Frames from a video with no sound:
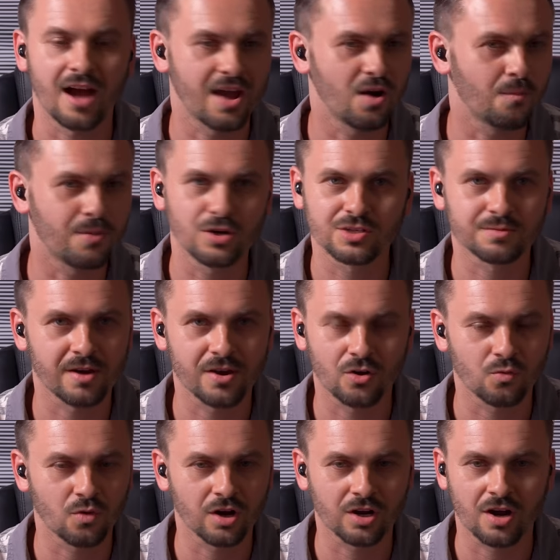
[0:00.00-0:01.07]
I don't post my
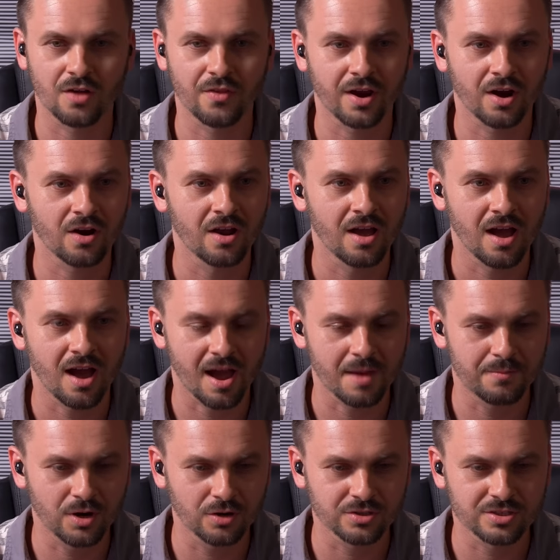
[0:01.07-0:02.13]
own work on there.
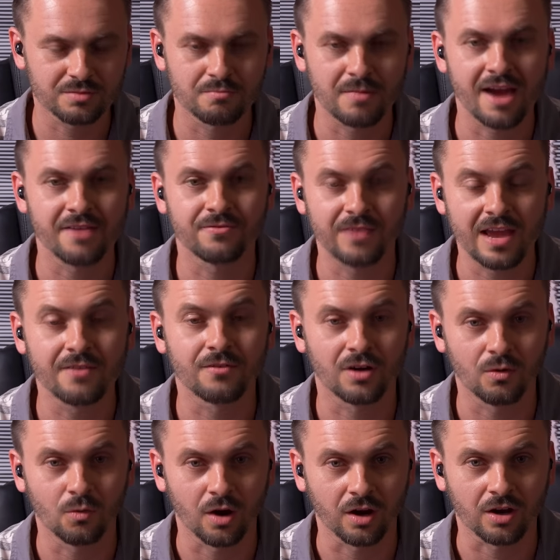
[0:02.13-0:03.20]
I post my
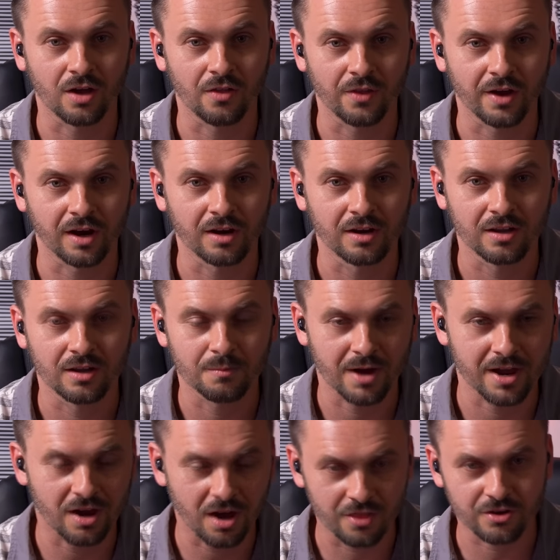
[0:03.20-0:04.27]
favorite work on there
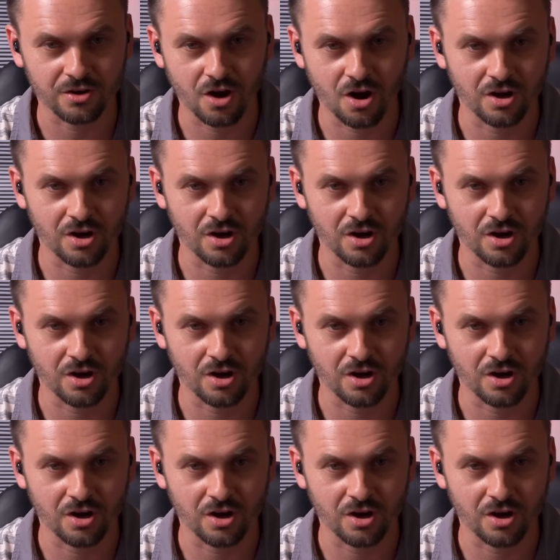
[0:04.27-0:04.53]
by other